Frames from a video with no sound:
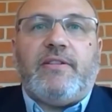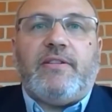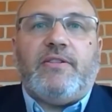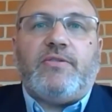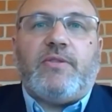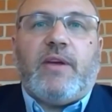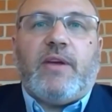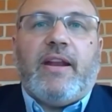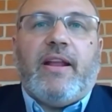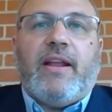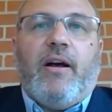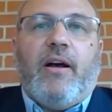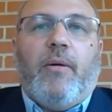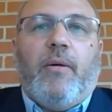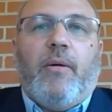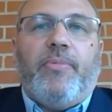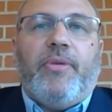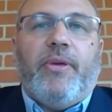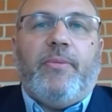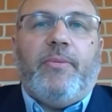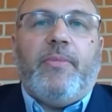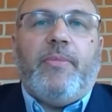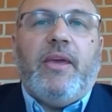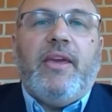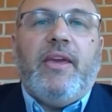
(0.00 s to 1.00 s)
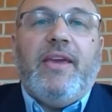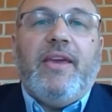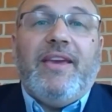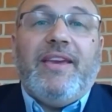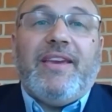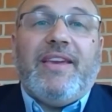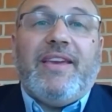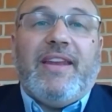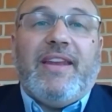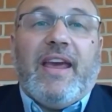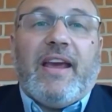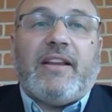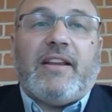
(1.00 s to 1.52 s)
to help them
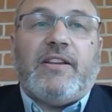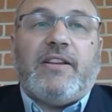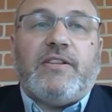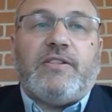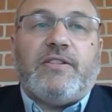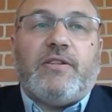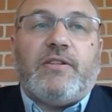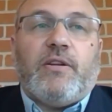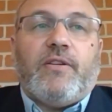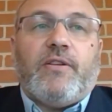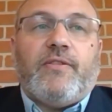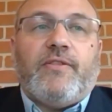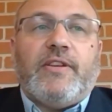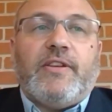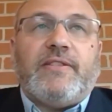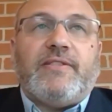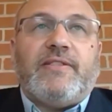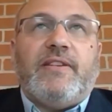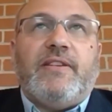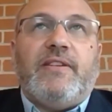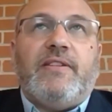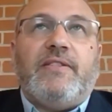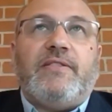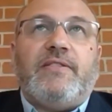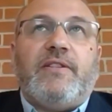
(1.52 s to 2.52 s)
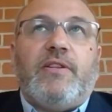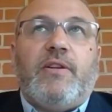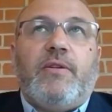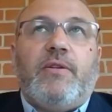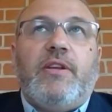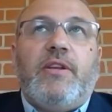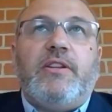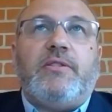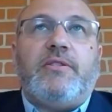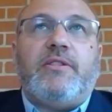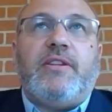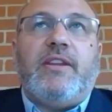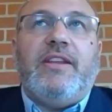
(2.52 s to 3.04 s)
connect to services. You know,
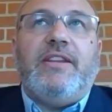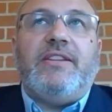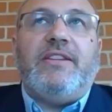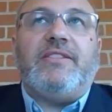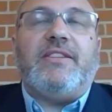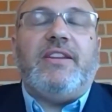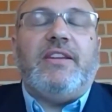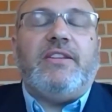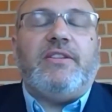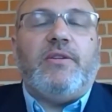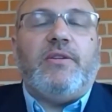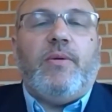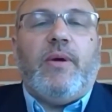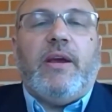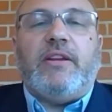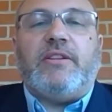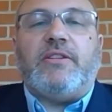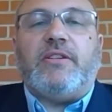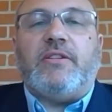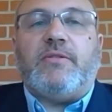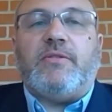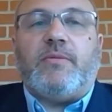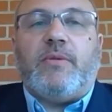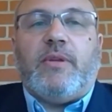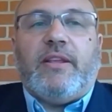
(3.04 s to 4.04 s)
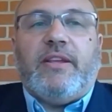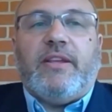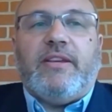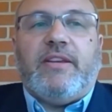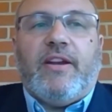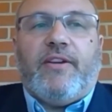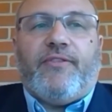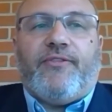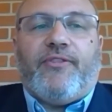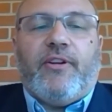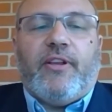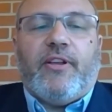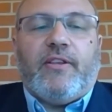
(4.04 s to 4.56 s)
each situation is really
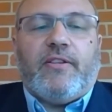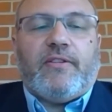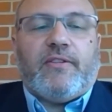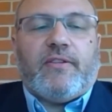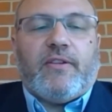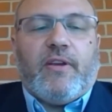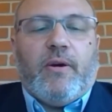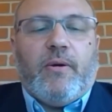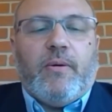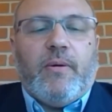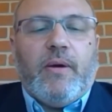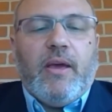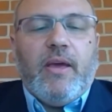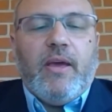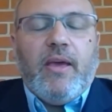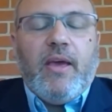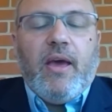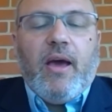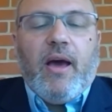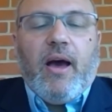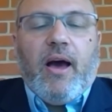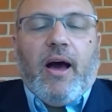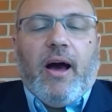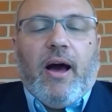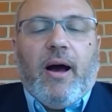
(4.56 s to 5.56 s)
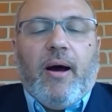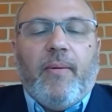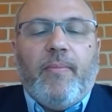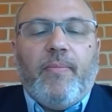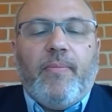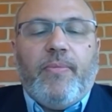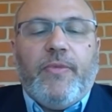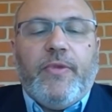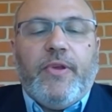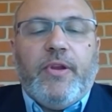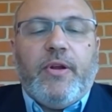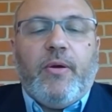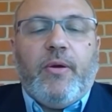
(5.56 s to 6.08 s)
different. So,
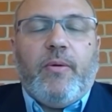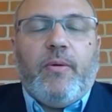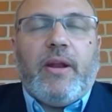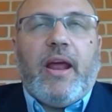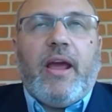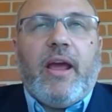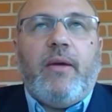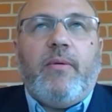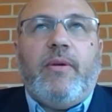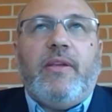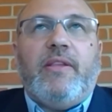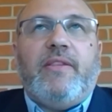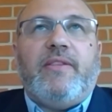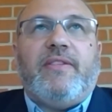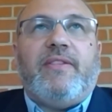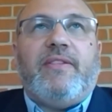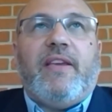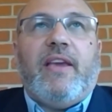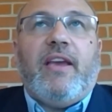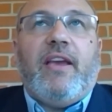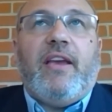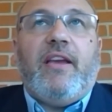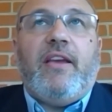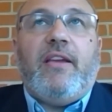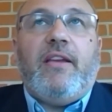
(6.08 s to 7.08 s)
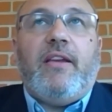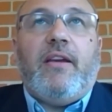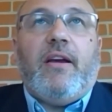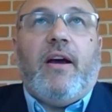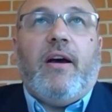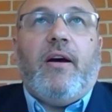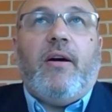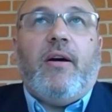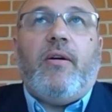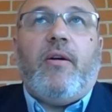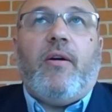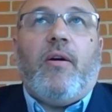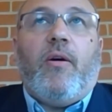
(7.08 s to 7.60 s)
you know, what I would say,
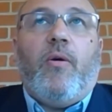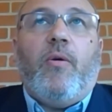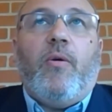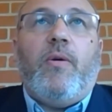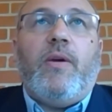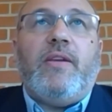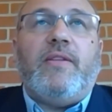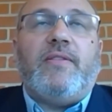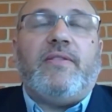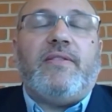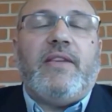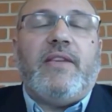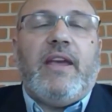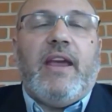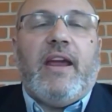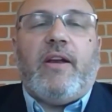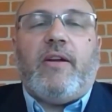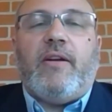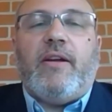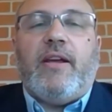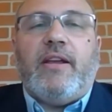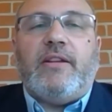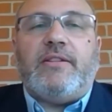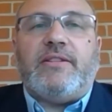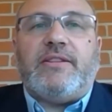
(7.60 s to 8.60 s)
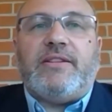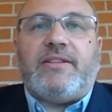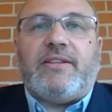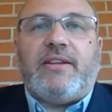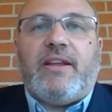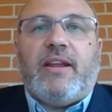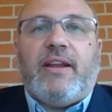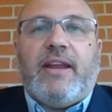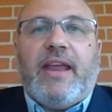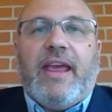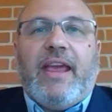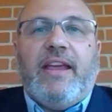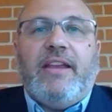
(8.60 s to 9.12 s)
always the area agency on
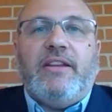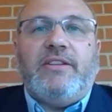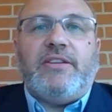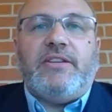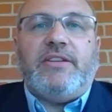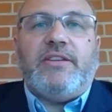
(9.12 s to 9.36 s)
aging.